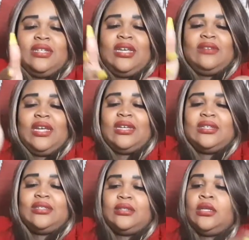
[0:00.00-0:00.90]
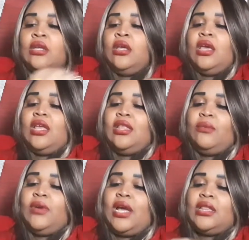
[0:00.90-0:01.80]
Okay. And
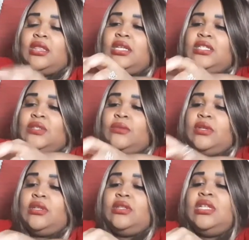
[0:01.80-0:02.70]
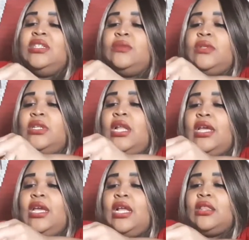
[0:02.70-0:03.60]
then we got this one. This one look
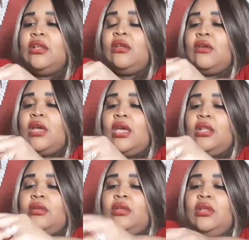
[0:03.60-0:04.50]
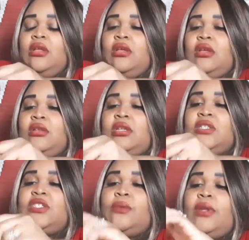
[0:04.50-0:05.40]
like it got the, okay, no. And
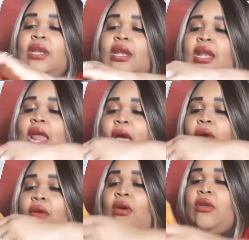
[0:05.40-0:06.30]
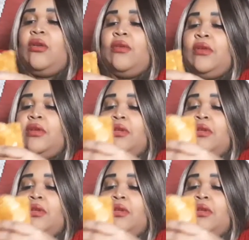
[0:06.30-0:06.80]
sweated it out. Hold on.